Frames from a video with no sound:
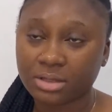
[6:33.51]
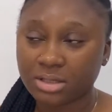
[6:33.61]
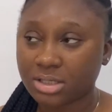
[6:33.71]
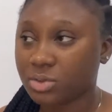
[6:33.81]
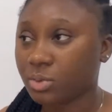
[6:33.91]

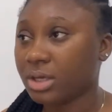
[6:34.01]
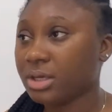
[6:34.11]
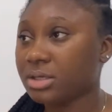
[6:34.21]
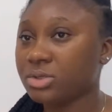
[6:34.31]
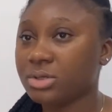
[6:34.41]
this week
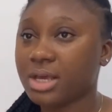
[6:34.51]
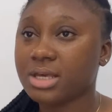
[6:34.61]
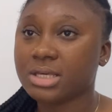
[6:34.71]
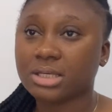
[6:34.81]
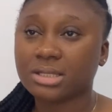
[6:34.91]
today
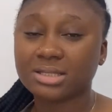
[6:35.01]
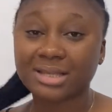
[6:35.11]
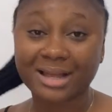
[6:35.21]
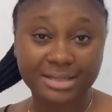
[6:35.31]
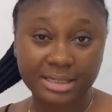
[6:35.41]
is
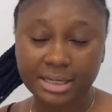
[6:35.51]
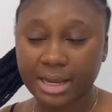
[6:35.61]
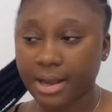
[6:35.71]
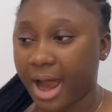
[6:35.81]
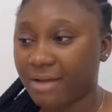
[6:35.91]

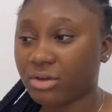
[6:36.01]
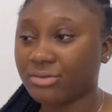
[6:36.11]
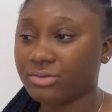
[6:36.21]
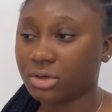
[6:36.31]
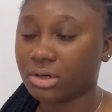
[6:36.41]
saturday i've
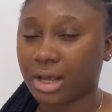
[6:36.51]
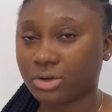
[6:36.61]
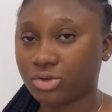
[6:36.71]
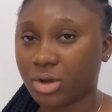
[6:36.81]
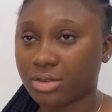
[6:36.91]
not vlogged like
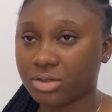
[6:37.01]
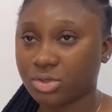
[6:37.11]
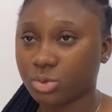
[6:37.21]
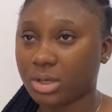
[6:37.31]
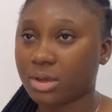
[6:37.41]
throughout
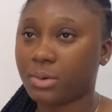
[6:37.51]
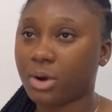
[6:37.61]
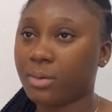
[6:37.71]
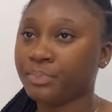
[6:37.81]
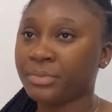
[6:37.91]
this week but